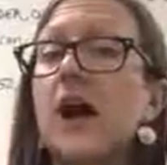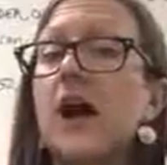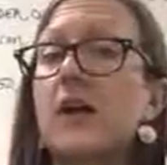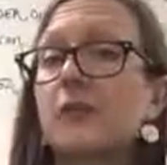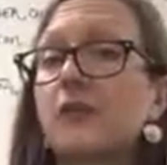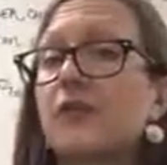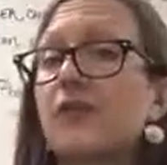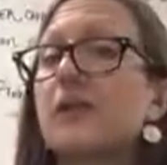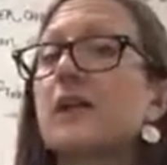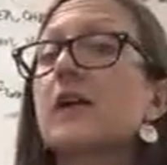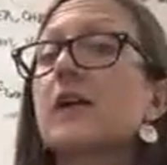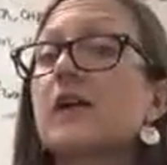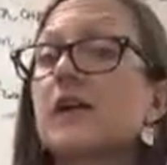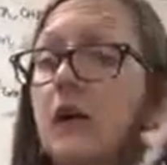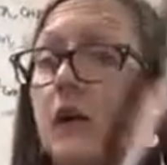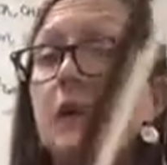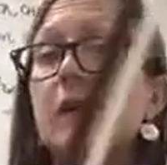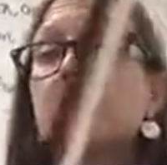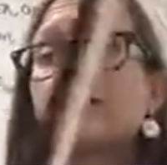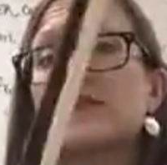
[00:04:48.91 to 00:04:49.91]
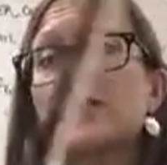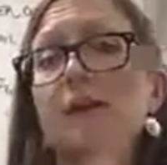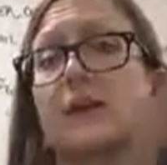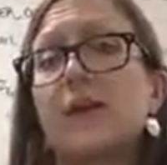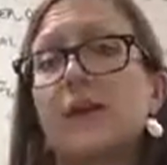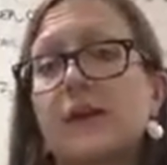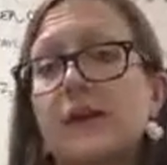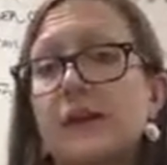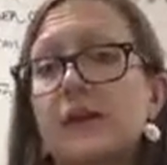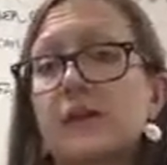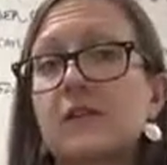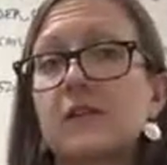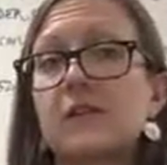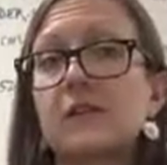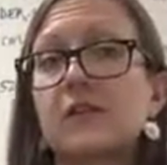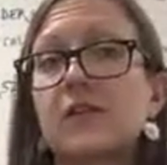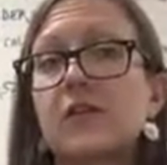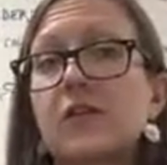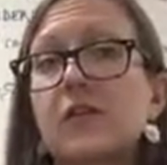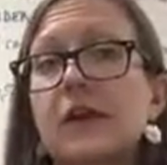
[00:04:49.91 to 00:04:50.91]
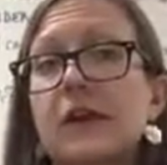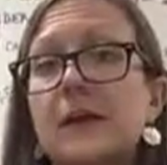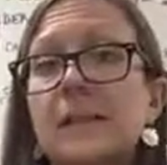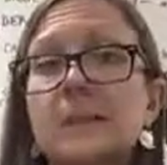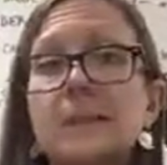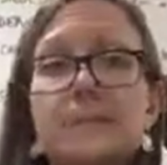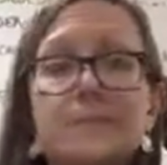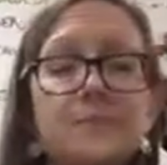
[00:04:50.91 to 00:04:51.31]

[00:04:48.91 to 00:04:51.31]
arm for your lowest and thickest string.